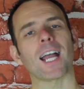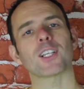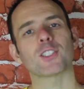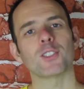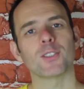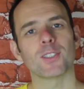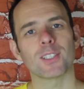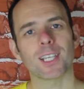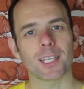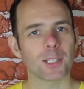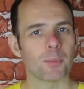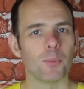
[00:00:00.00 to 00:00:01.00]
action
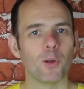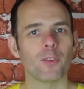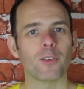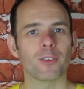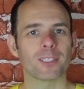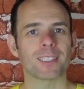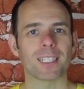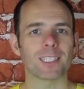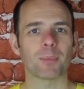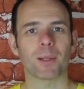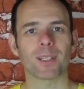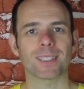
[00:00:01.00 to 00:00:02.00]
kind of movie
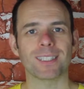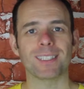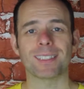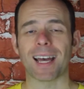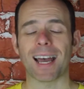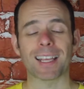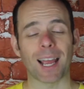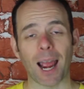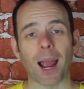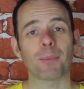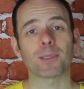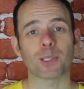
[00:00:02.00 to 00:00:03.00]
sensibilities that I
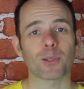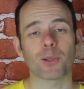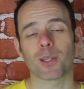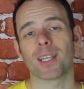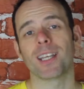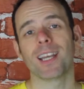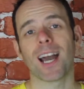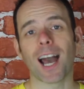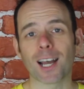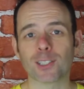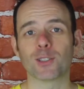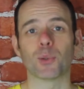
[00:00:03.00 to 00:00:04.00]
absolutely
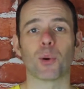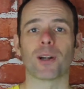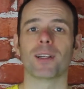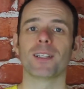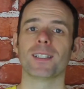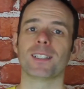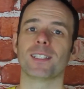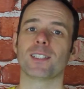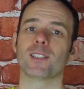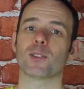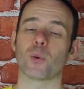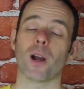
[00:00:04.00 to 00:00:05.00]
adore.
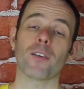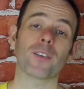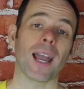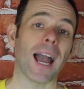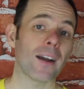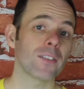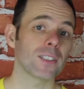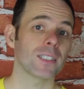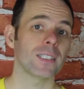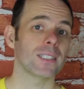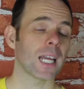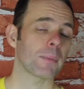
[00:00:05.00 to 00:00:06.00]
So if you haven't
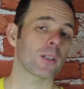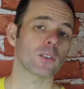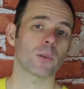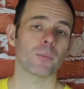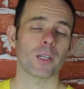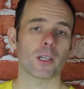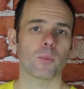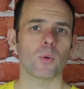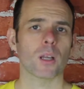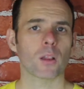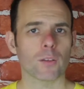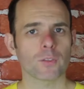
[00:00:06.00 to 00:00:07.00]
seen Diamond is Unbreakable,
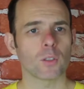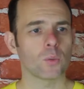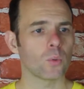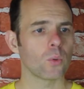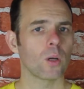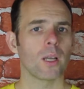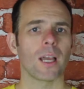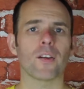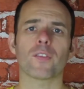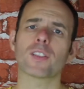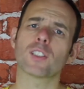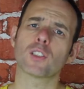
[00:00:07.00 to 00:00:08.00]
I'd love to know
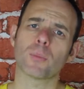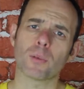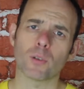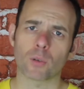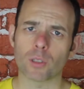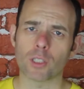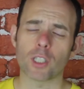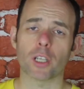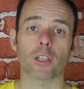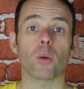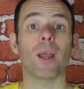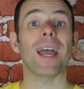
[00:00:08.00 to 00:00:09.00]
if this is something you're going to
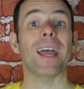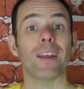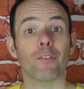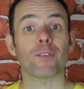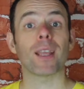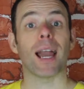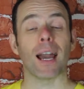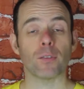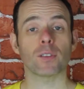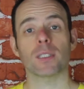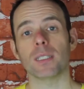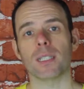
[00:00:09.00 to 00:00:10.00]
check out. If you
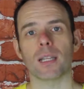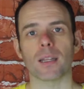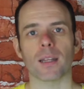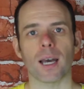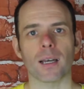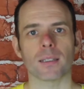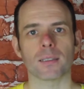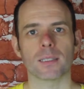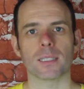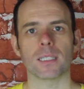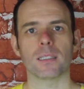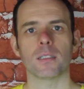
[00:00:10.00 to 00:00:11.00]
have seen that
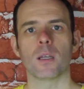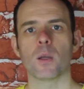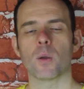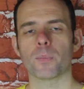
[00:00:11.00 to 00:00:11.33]
season